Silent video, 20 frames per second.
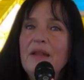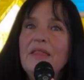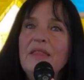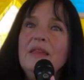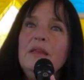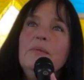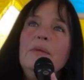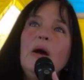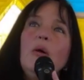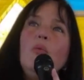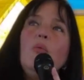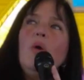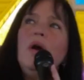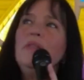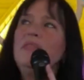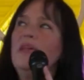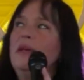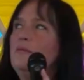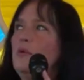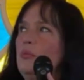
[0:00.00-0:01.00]
it. What
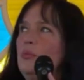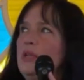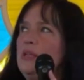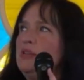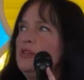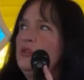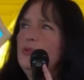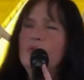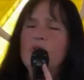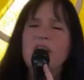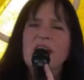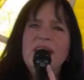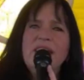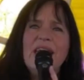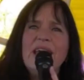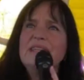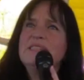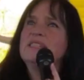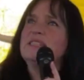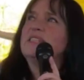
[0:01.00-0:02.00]
that when you
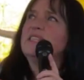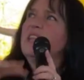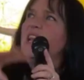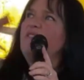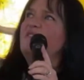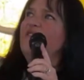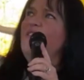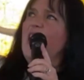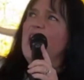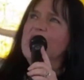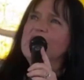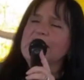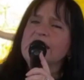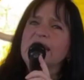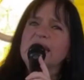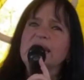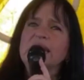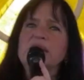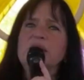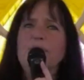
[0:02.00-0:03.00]
connected to that vast
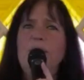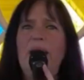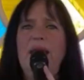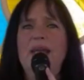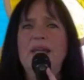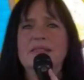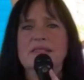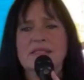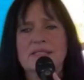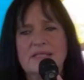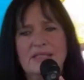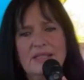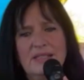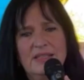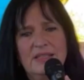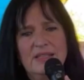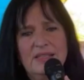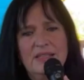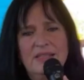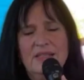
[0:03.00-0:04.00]
expanse,
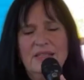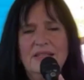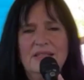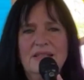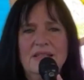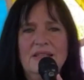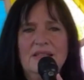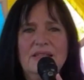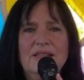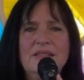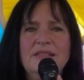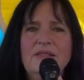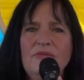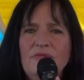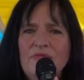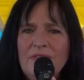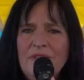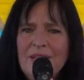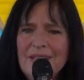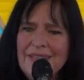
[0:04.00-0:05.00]
does it
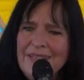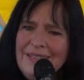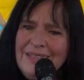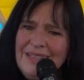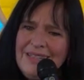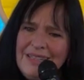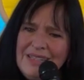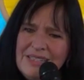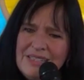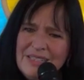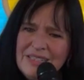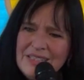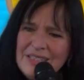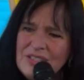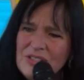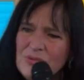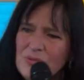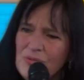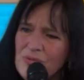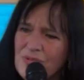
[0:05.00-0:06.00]
really need you to
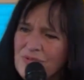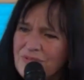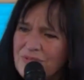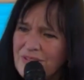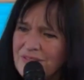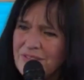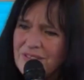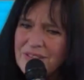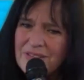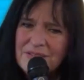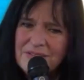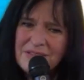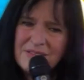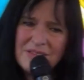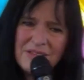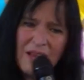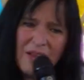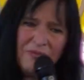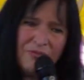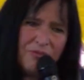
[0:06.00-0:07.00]
do all the little
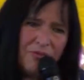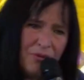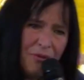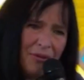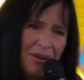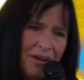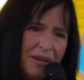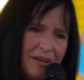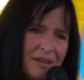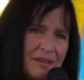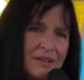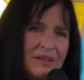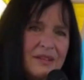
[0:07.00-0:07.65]
stuff for it?